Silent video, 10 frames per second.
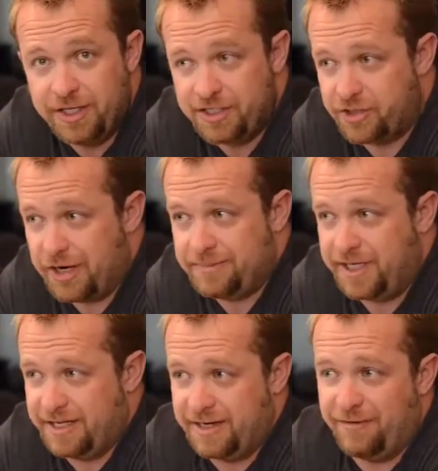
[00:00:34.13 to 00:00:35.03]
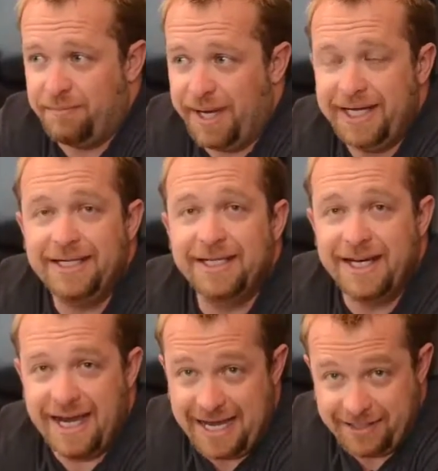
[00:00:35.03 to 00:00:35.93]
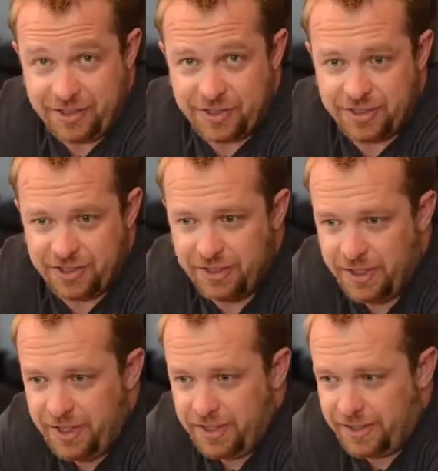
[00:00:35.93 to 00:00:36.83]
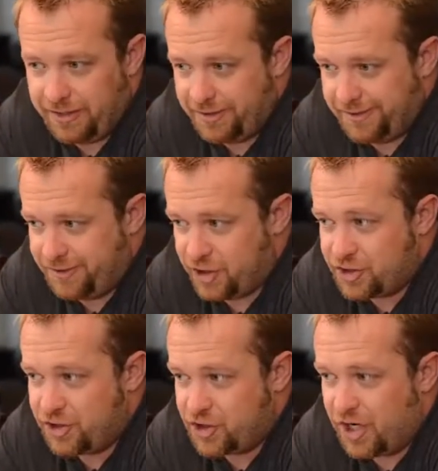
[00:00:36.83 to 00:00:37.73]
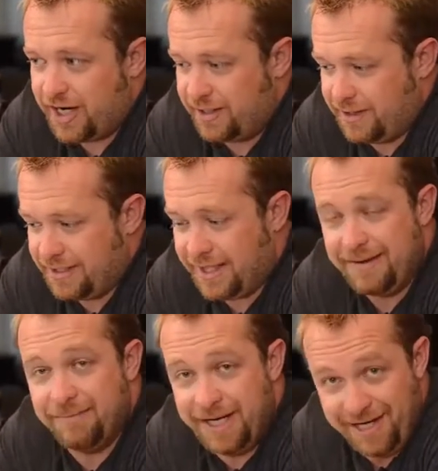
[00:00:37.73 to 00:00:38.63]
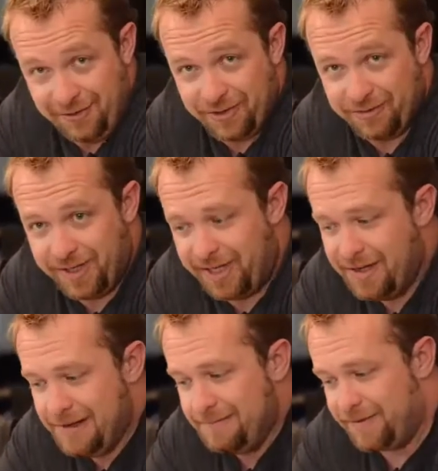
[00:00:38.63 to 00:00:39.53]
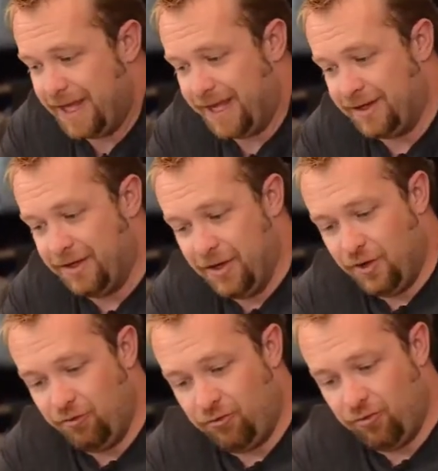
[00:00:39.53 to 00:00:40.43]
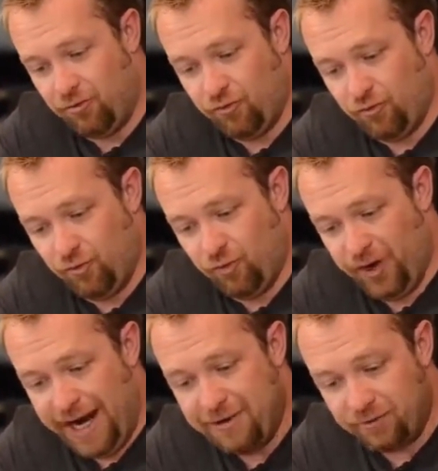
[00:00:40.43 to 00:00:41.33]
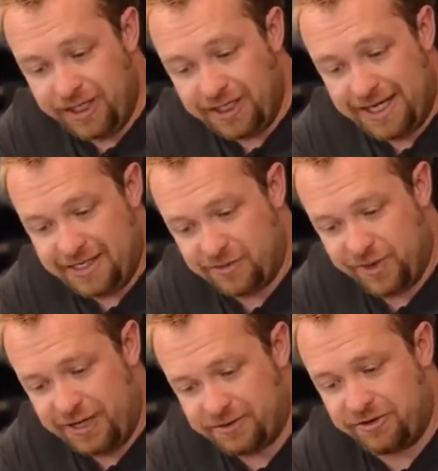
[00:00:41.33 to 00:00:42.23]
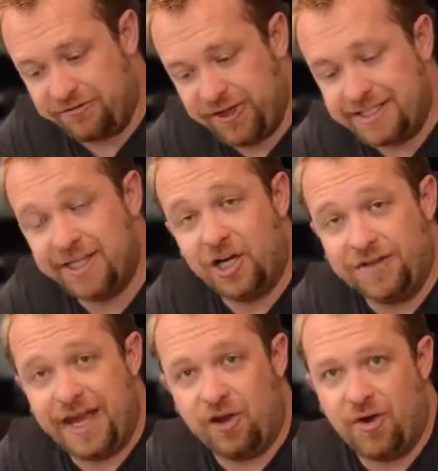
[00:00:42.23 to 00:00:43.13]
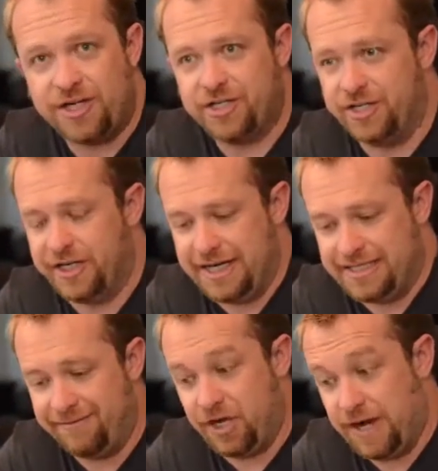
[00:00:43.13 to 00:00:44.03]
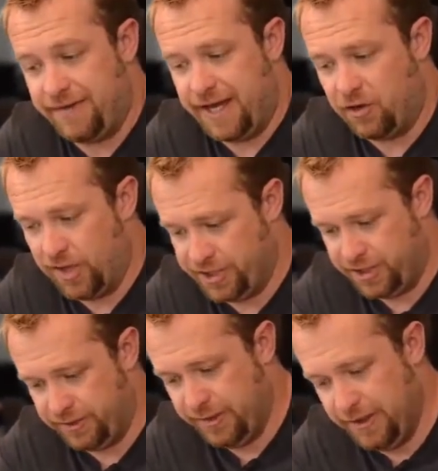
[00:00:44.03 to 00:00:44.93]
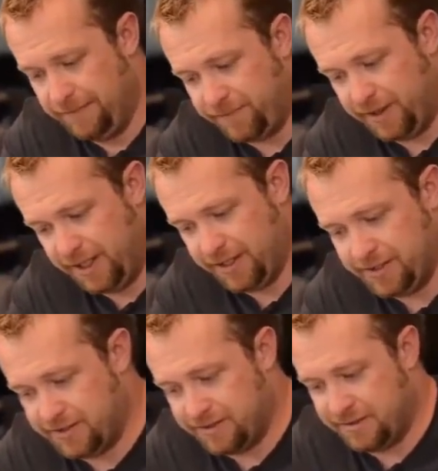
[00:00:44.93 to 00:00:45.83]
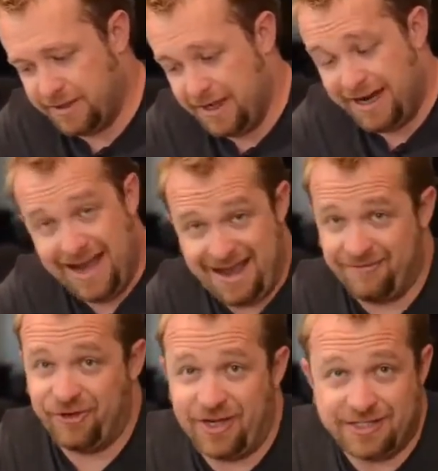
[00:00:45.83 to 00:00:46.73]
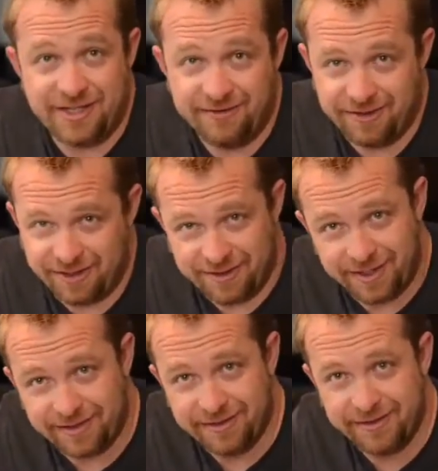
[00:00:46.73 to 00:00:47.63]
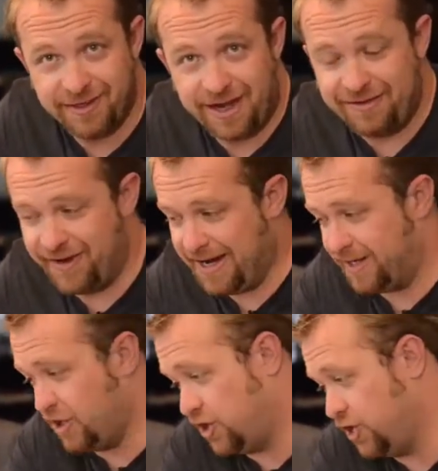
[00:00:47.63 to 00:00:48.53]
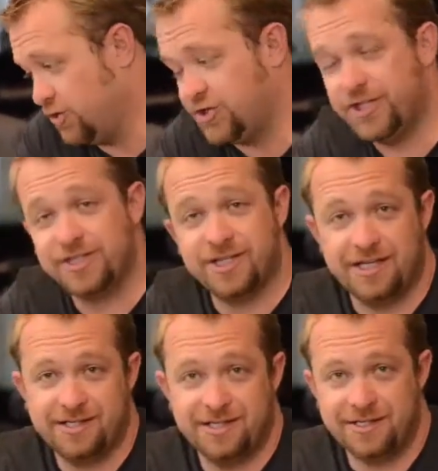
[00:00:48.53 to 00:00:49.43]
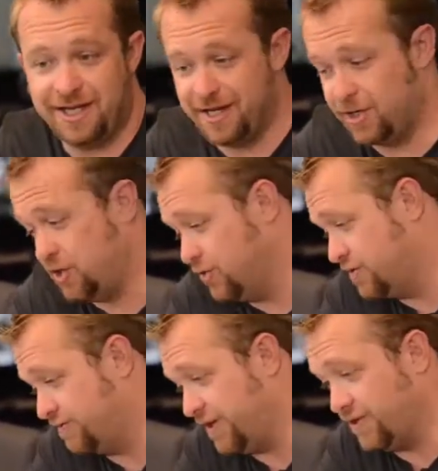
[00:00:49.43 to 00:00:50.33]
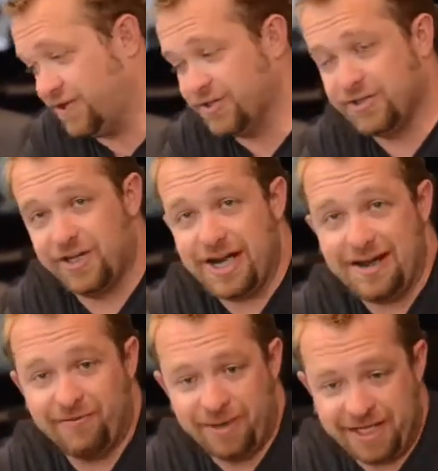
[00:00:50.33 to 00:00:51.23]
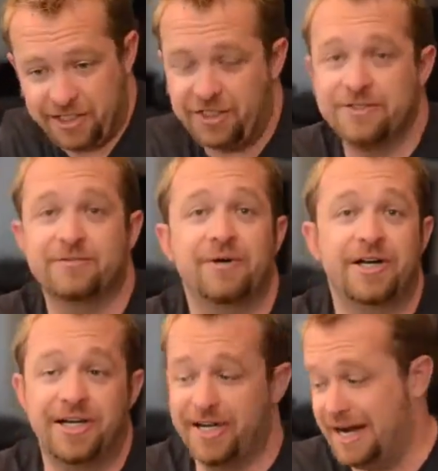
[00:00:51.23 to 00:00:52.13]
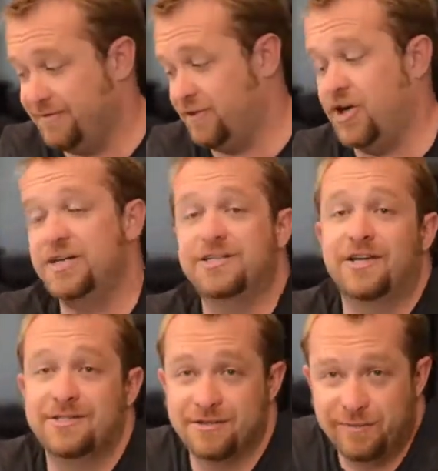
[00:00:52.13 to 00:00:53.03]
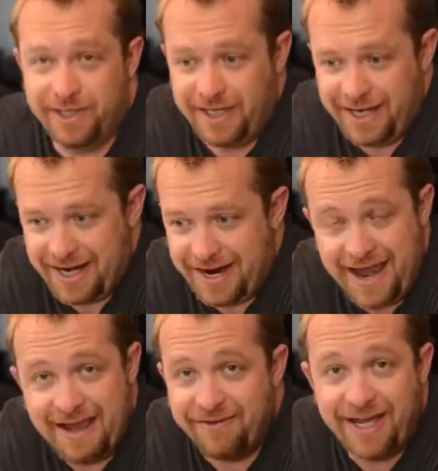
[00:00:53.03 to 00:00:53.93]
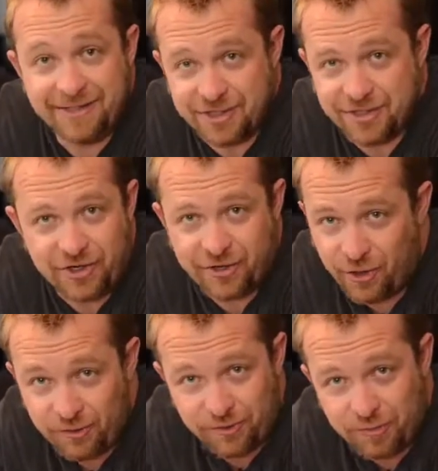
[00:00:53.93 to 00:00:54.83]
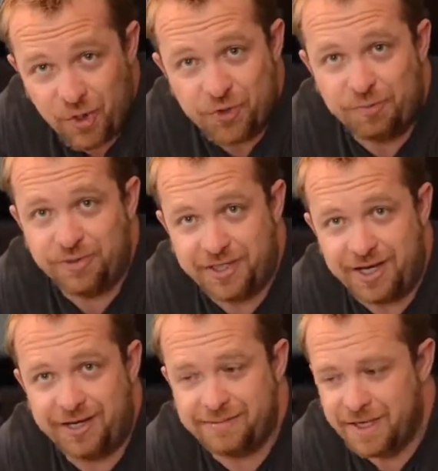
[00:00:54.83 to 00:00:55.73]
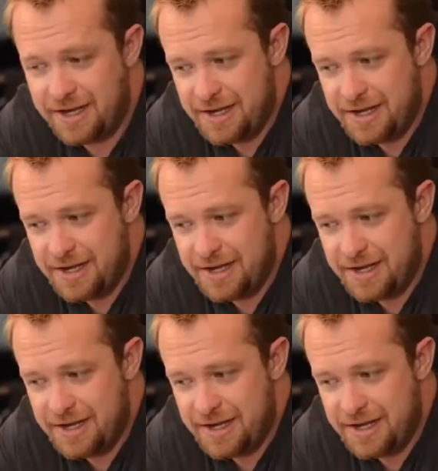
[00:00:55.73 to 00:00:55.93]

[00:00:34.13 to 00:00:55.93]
He scraped together every penny that he had just to try and get that meeting with me. And what I realized when I was reflecting on that question, and as I've gotten that question, is I have lost everything. I've had huge successes and huge failures, and I've made tons of money and I've lost tons of money, and I have had to start over multiple times.